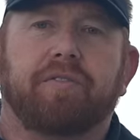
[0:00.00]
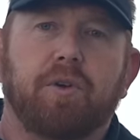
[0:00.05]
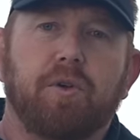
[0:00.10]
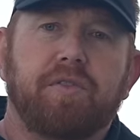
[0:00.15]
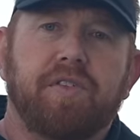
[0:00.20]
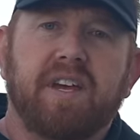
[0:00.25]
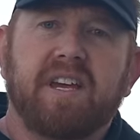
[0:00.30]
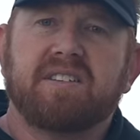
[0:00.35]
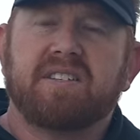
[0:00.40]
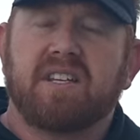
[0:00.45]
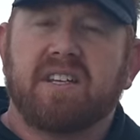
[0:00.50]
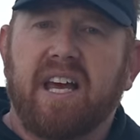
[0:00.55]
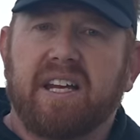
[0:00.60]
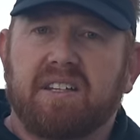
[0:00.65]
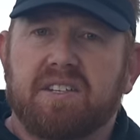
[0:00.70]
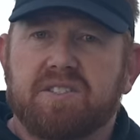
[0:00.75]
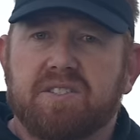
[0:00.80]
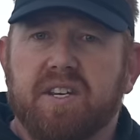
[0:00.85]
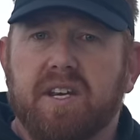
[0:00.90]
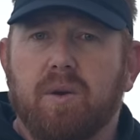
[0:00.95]
A few things I'd
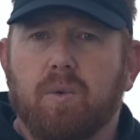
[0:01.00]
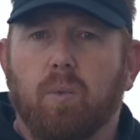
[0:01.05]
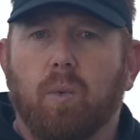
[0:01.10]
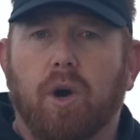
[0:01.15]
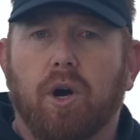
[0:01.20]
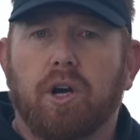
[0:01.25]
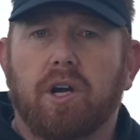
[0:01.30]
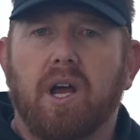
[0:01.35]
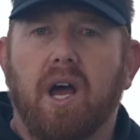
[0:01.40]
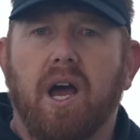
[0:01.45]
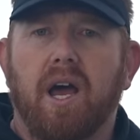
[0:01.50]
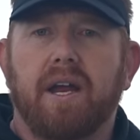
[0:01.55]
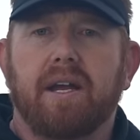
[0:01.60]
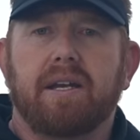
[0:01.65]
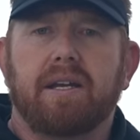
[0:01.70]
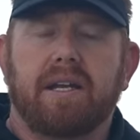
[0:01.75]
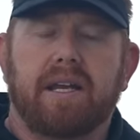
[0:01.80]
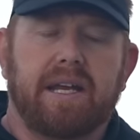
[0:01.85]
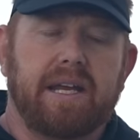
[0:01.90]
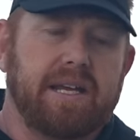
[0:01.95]
like to see him work on